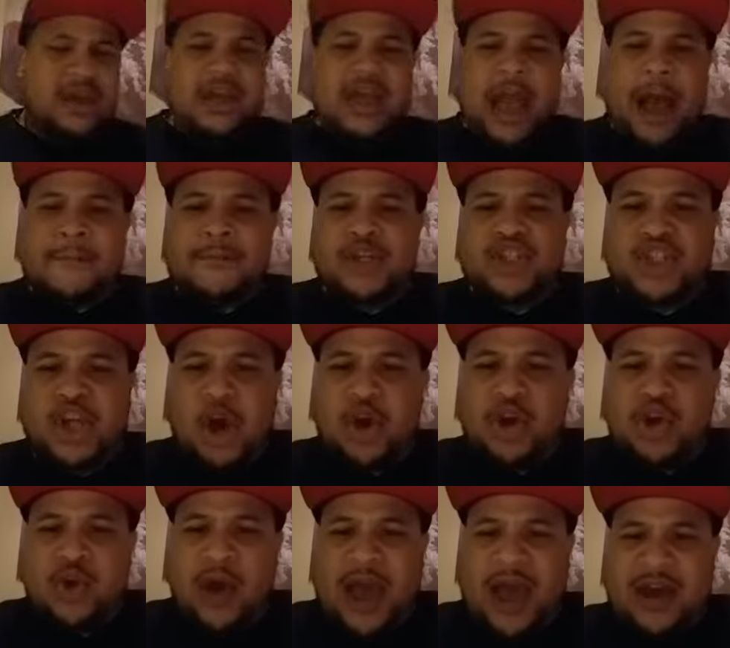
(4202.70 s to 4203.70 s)
I'm going to show
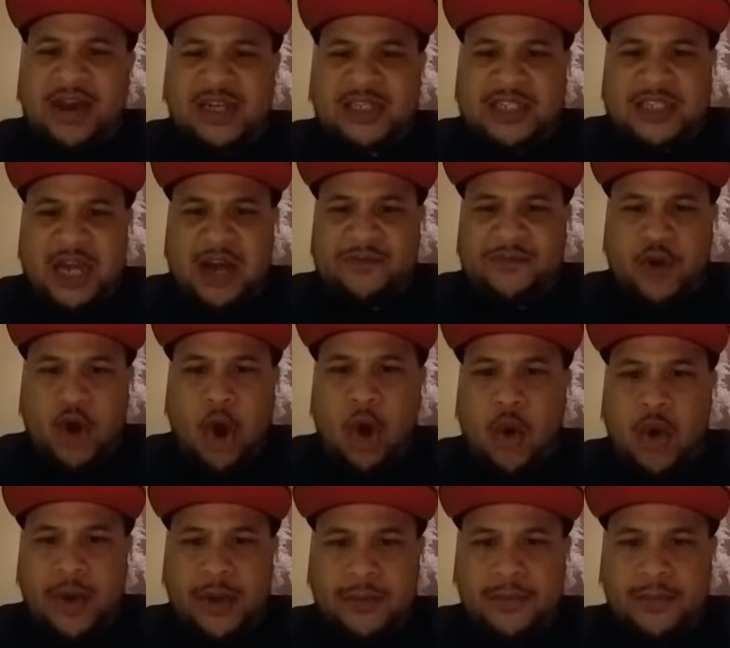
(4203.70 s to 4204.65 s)
you how this stuff going.